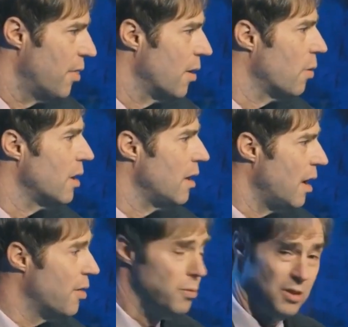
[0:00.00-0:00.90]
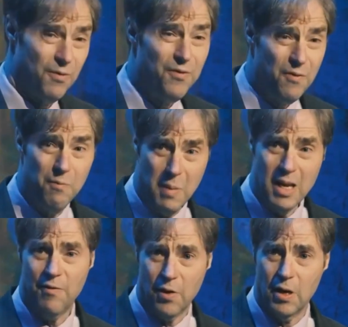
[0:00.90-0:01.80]
There were there was
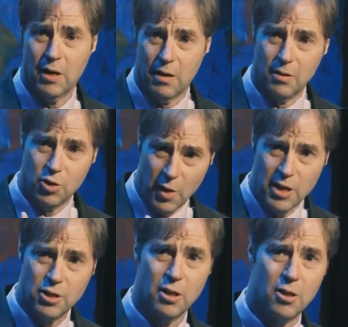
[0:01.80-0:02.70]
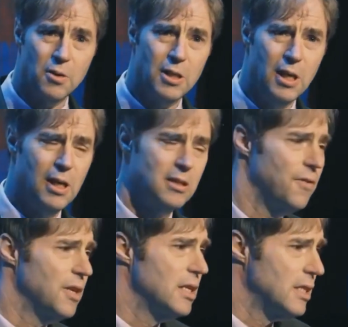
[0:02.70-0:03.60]
many very trenchant
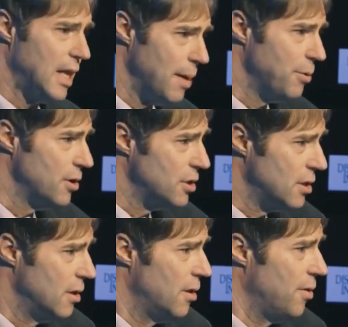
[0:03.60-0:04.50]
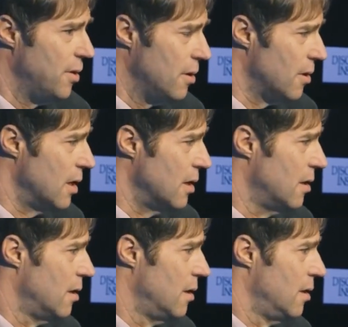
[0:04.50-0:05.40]
critiques of the established theory,
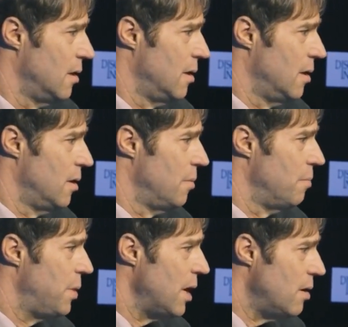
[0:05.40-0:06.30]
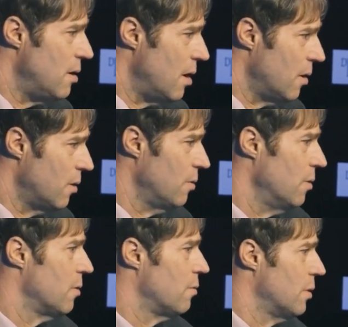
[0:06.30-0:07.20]
but
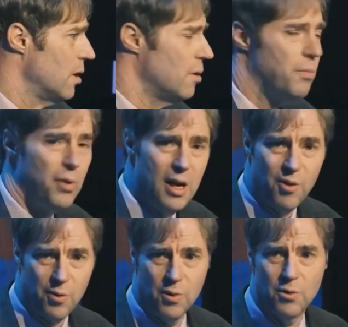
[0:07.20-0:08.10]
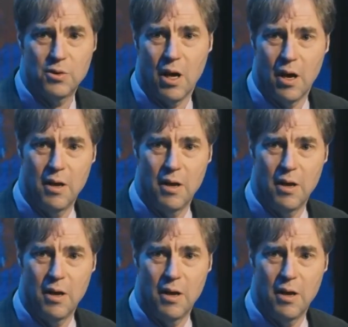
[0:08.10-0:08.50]
no real breakthroughs